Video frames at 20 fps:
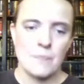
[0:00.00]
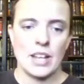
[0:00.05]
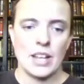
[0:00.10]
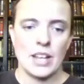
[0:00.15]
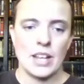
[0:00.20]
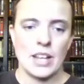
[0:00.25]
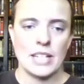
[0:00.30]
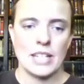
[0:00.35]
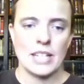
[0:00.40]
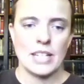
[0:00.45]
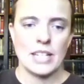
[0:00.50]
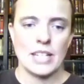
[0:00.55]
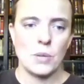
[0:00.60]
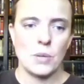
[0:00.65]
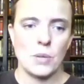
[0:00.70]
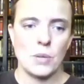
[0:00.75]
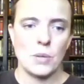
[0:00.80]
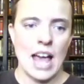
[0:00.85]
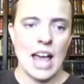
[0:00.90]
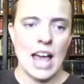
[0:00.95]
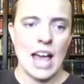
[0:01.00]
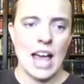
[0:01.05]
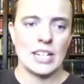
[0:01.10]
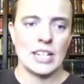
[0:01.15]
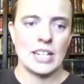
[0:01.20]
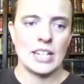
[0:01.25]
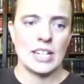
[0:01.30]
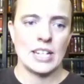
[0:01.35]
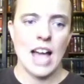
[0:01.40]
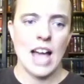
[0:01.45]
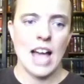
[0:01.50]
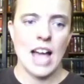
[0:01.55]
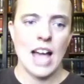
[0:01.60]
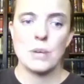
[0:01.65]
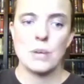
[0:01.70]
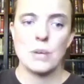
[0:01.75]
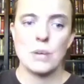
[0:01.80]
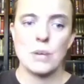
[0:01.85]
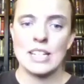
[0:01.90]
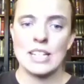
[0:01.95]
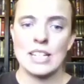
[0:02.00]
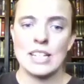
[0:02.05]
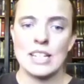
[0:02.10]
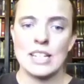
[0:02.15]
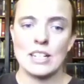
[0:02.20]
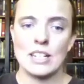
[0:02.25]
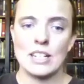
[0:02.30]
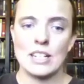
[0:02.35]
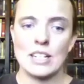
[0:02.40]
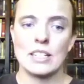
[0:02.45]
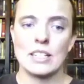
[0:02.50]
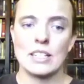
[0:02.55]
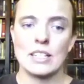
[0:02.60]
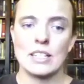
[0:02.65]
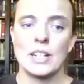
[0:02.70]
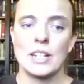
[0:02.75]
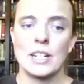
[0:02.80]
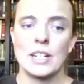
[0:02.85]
Okay, so we'll have an entire week here